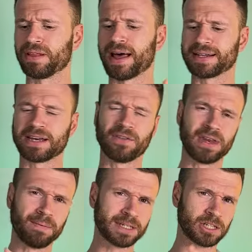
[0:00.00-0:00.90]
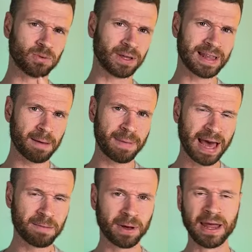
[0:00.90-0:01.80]
the lockdown on the Nimbus is really that
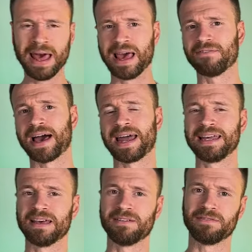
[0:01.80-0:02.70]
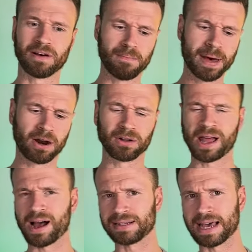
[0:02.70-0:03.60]
bad, but if I had to give a better
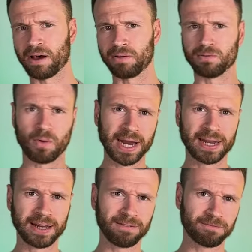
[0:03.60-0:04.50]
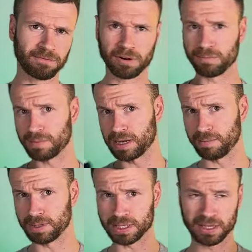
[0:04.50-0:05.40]
lockdown rating from the
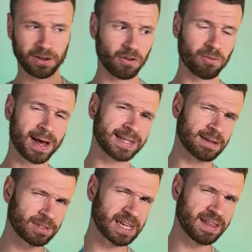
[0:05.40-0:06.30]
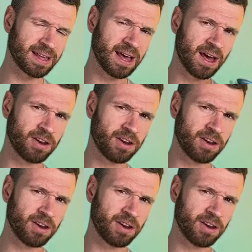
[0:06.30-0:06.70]
Nimbus to the Blast, I would say the